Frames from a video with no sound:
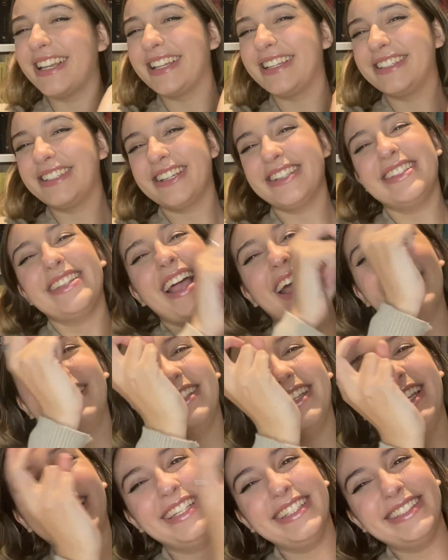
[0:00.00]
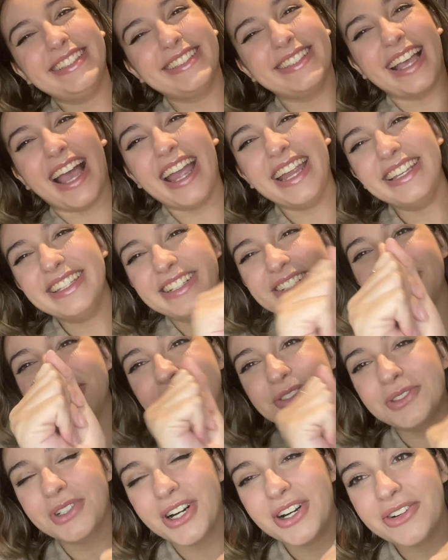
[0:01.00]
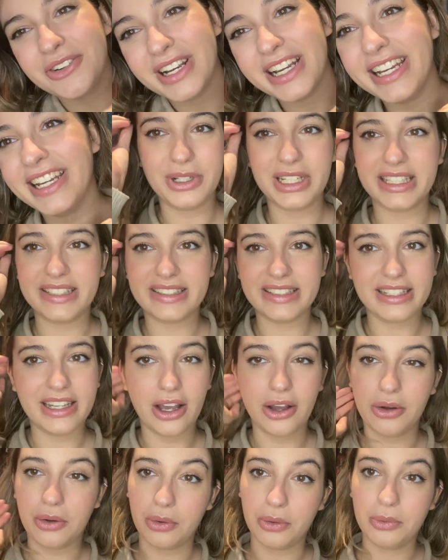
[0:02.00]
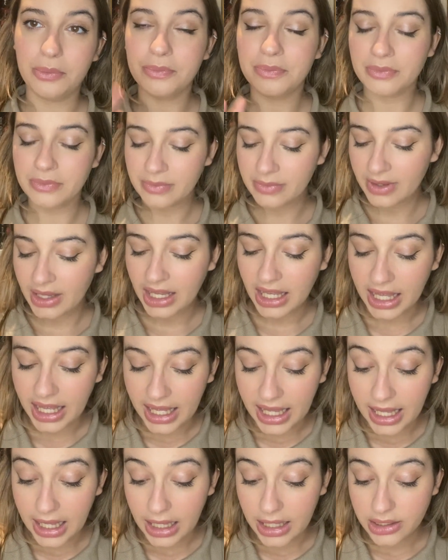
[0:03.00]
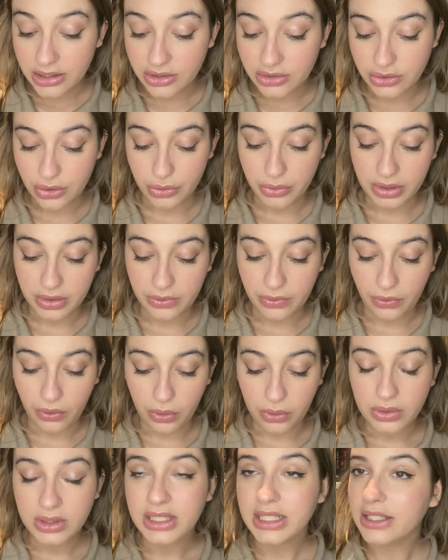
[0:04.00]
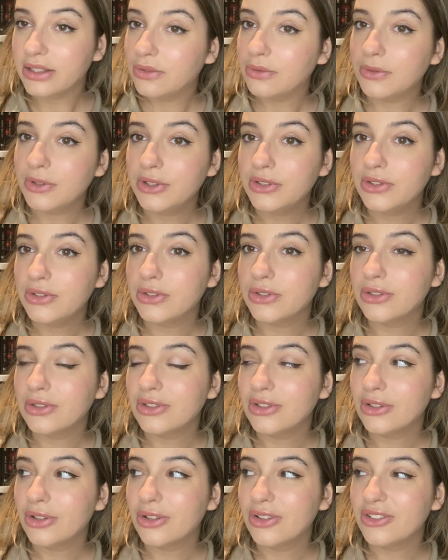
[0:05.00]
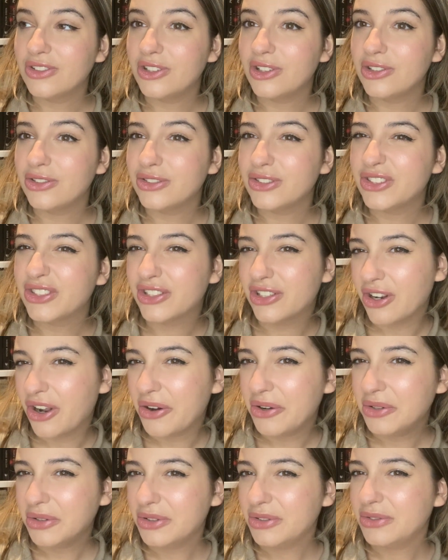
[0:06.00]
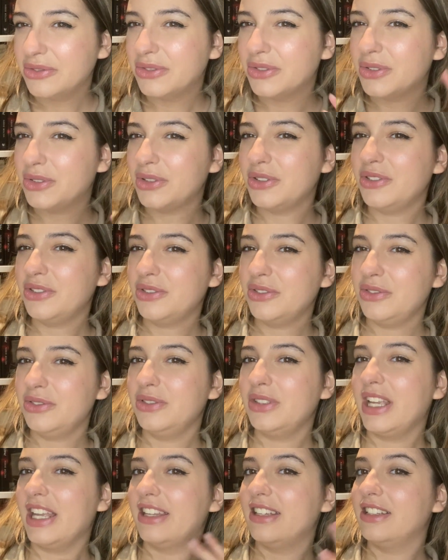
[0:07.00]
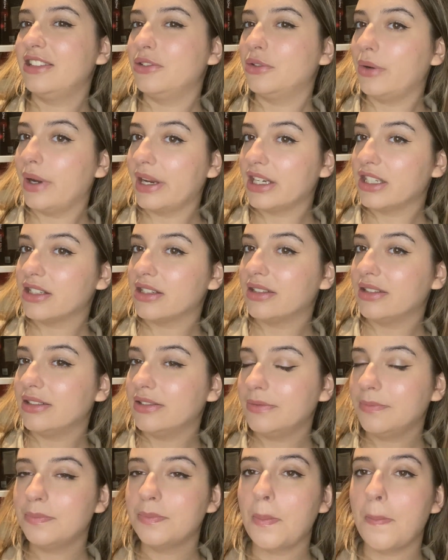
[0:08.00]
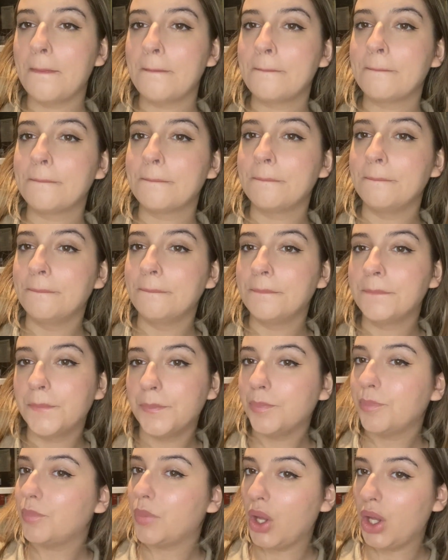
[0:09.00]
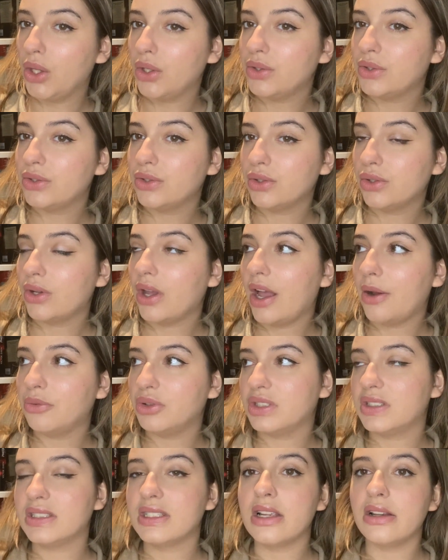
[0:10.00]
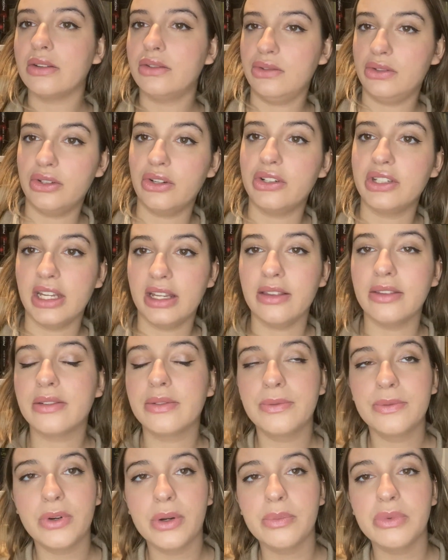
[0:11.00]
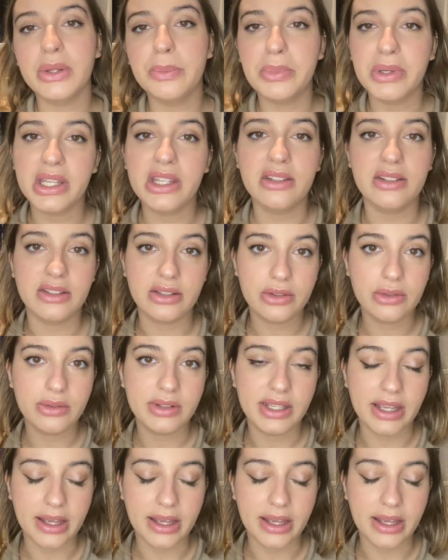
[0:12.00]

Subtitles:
just had his sight on Rory. We see how the story unfolds. It was slow to get into action, but I was still entertained from the beginning to the